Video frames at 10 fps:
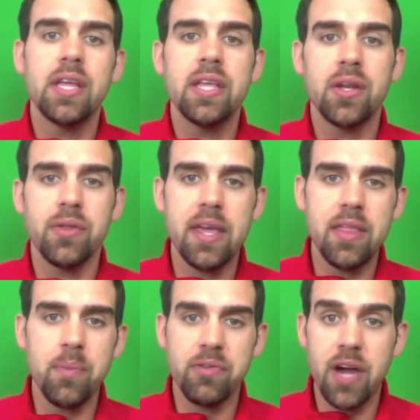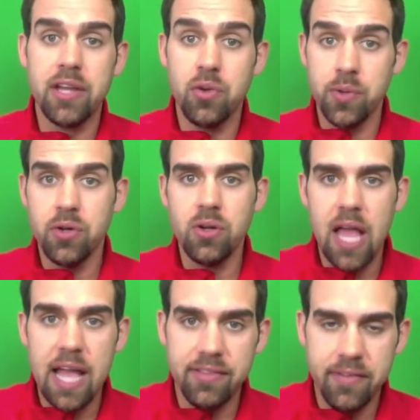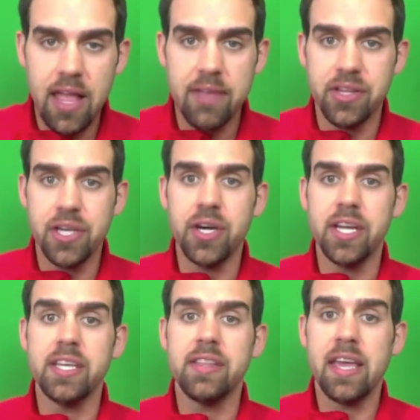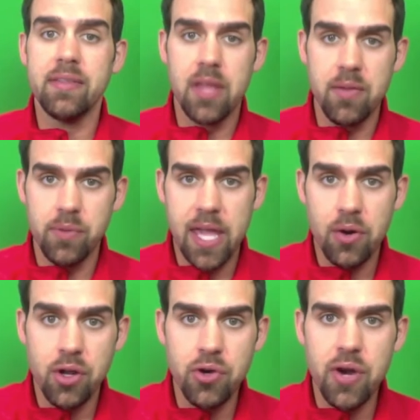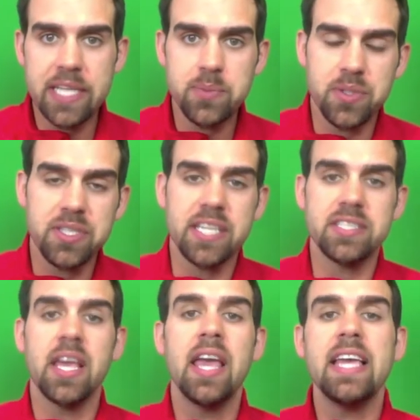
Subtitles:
they provide you with your livelihood, and they count on your expertise.